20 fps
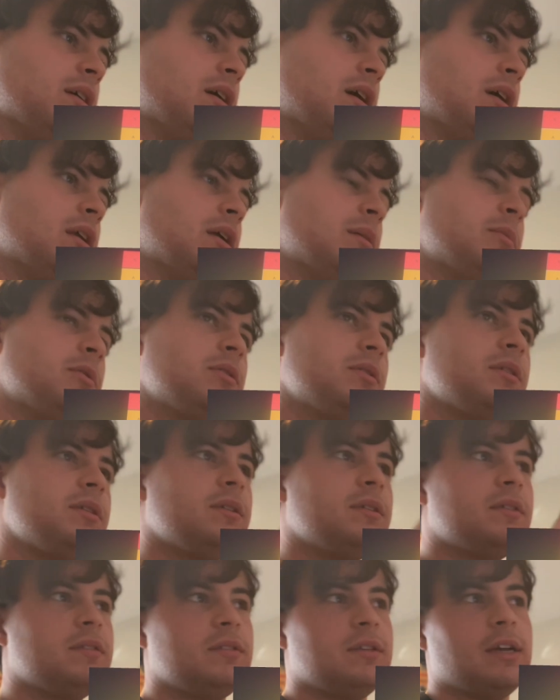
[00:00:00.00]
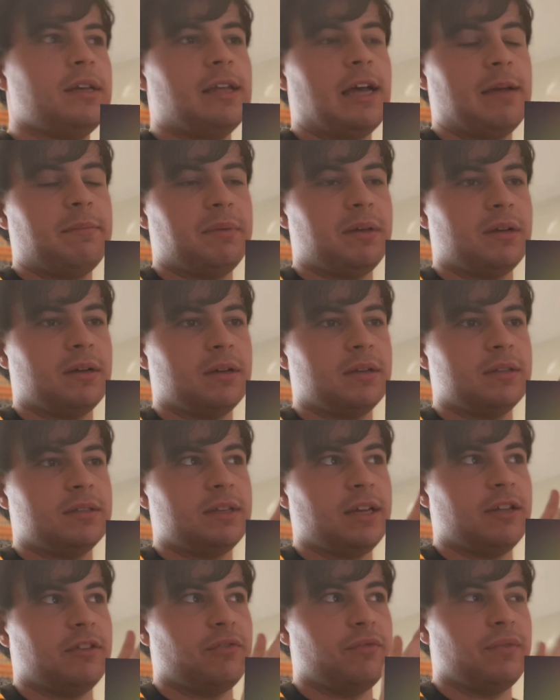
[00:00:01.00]
And I'm only going to say that because
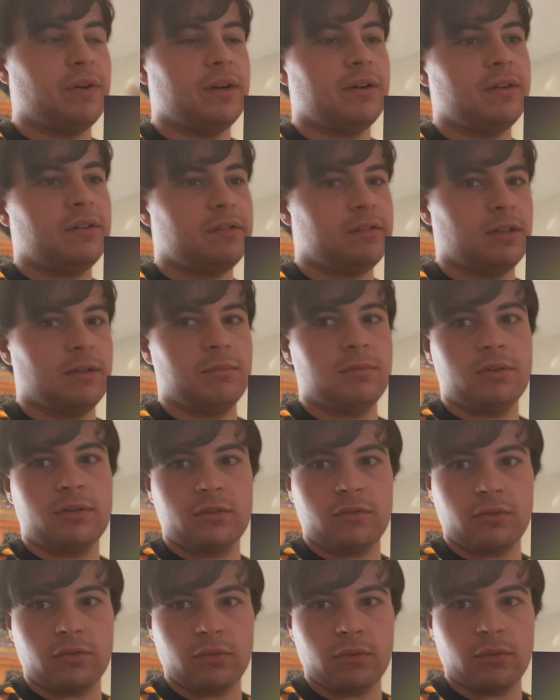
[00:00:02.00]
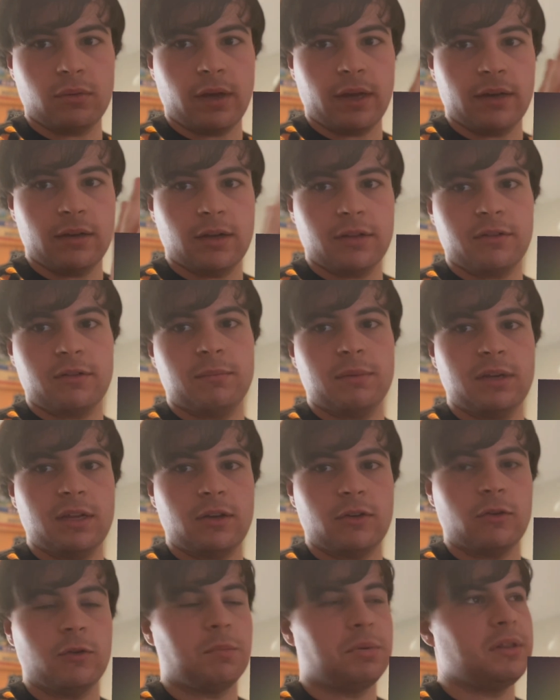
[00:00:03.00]
it's very similar to another Mini
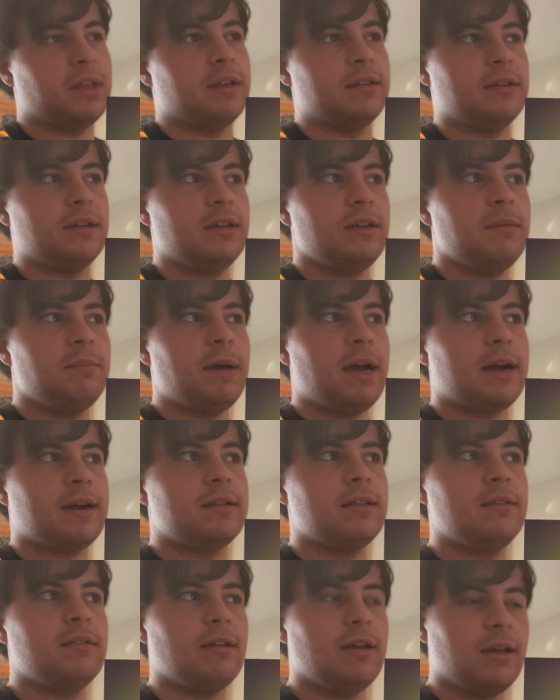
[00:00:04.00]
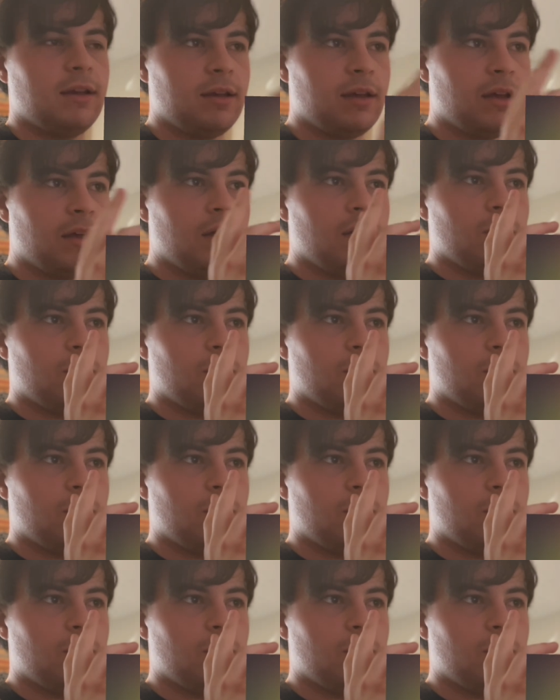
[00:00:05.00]
Cooper they did back in the day,